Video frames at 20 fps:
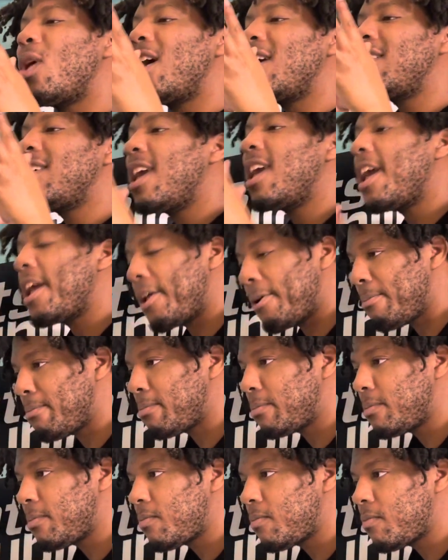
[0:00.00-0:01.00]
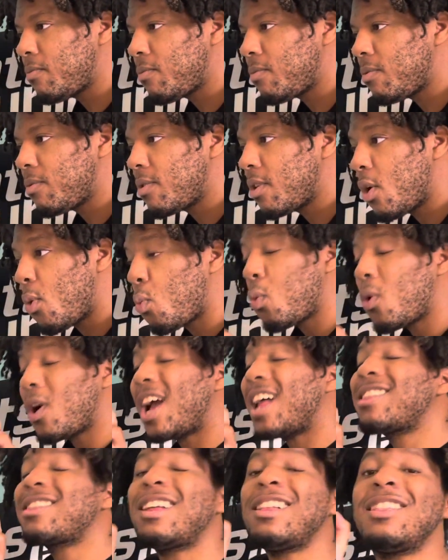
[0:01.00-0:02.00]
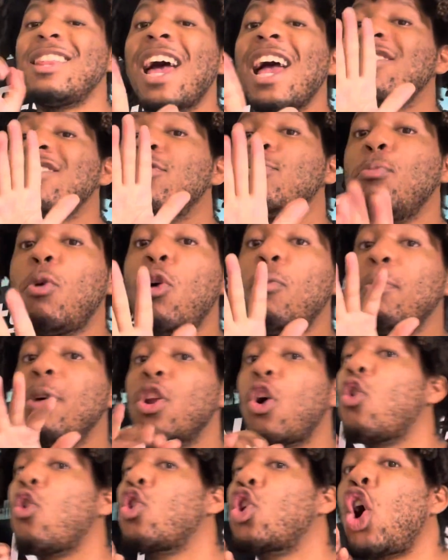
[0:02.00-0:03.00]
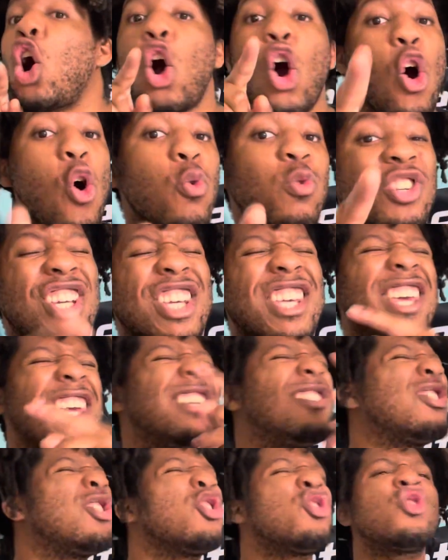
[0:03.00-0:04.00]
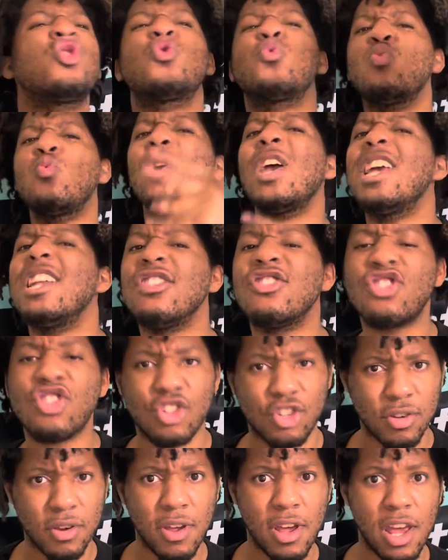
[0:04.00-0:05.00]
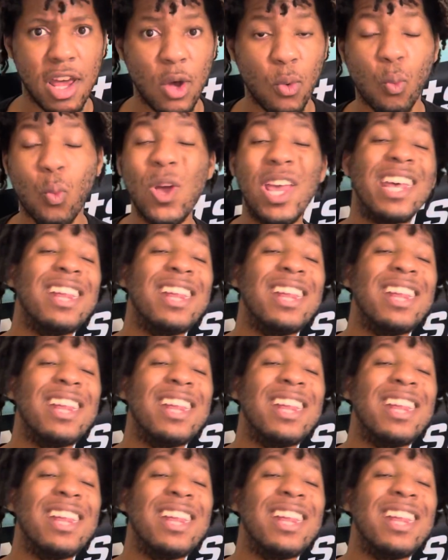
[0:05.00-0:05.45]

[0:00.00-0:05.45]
a game where at the last moment our coach gets switched. We